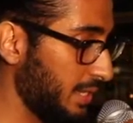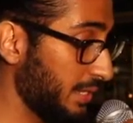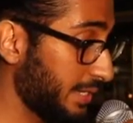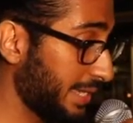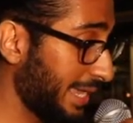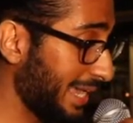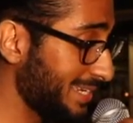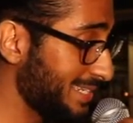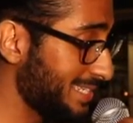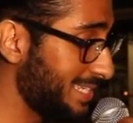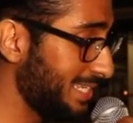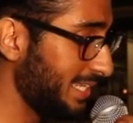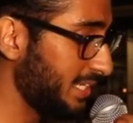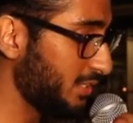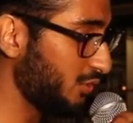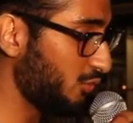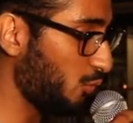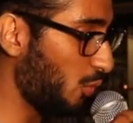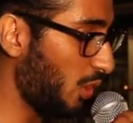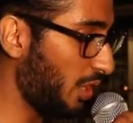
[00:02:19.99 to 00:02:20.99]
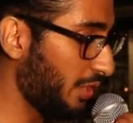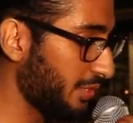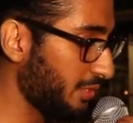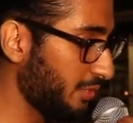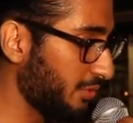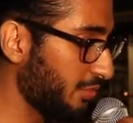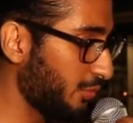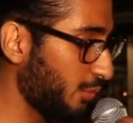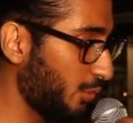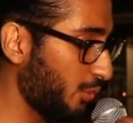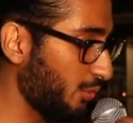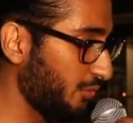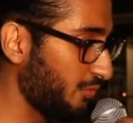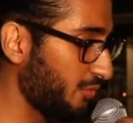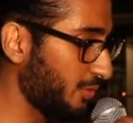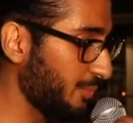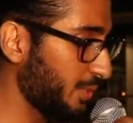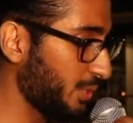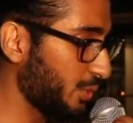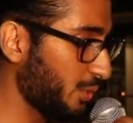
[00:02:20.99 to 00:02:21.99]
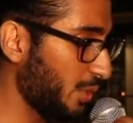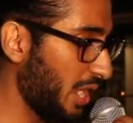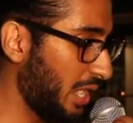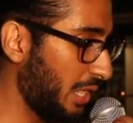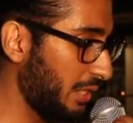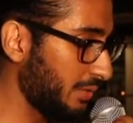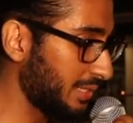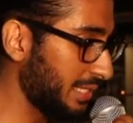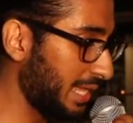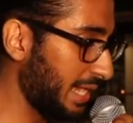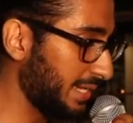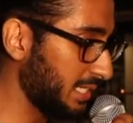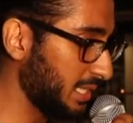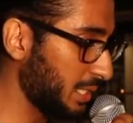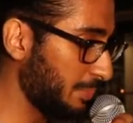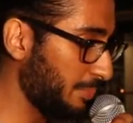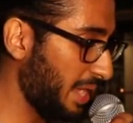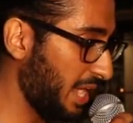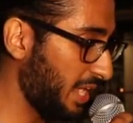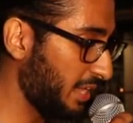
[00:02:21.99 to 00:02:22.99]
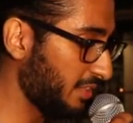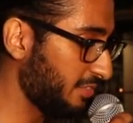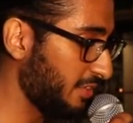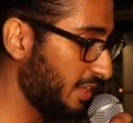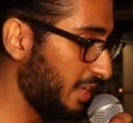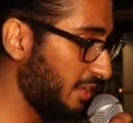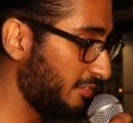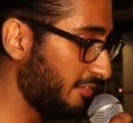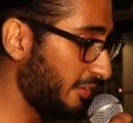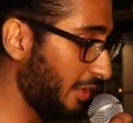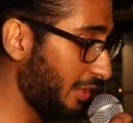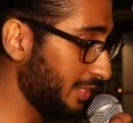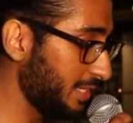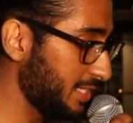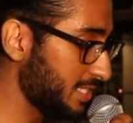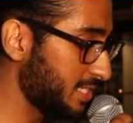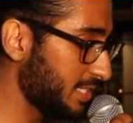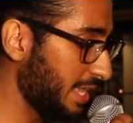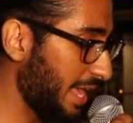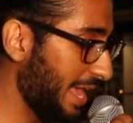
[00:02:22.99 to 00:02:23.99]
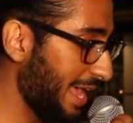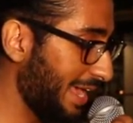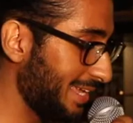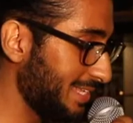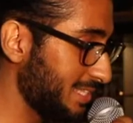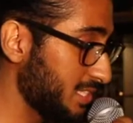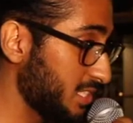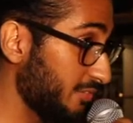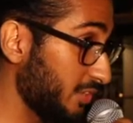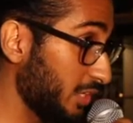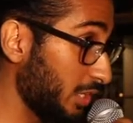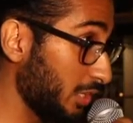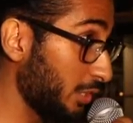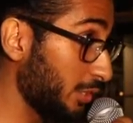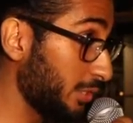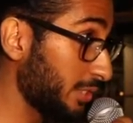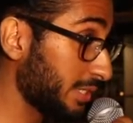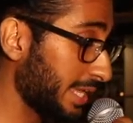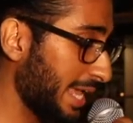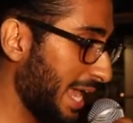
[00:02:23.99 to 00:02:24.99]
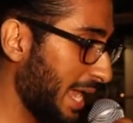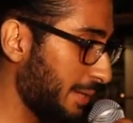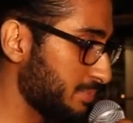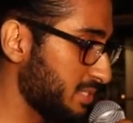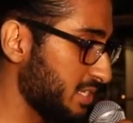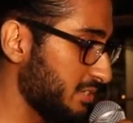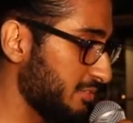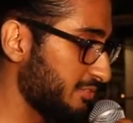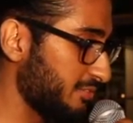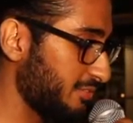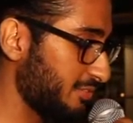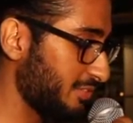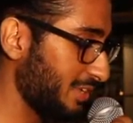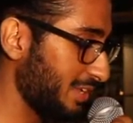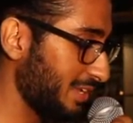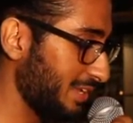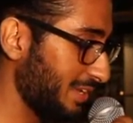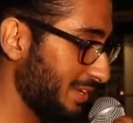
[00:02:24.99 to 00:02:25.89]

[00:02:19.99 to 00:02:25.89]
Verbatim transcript: A canteen of water thrown from the crowd lining the path fell into the hands of an alert captive.